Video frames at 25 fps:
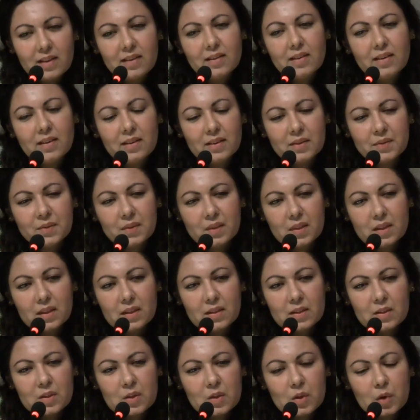Yeah.
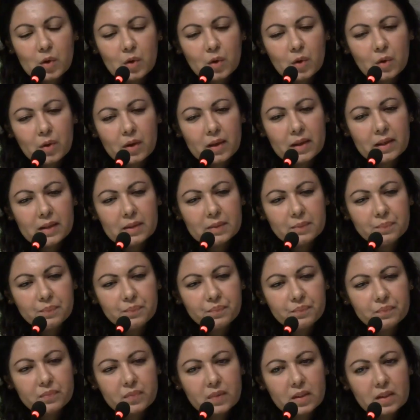So
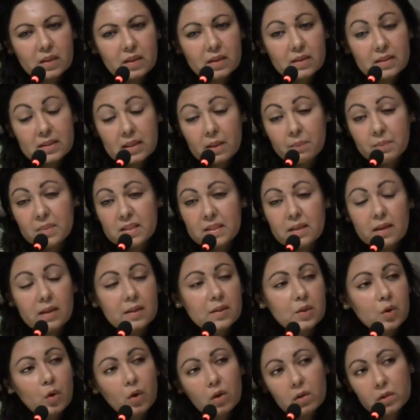um, that some say
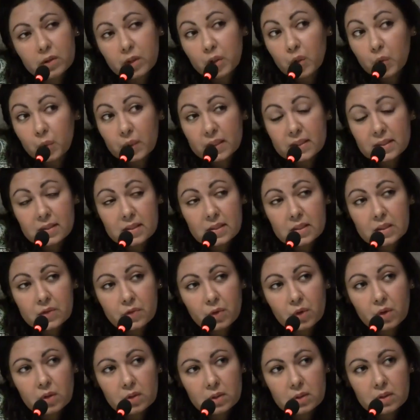it's all the U.S.'s
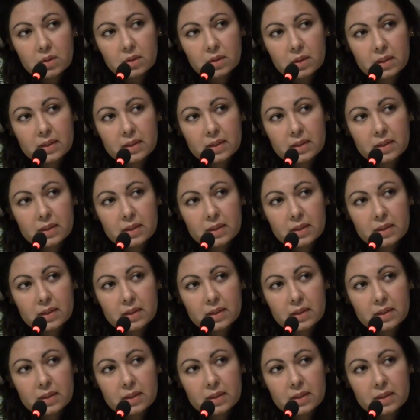fault.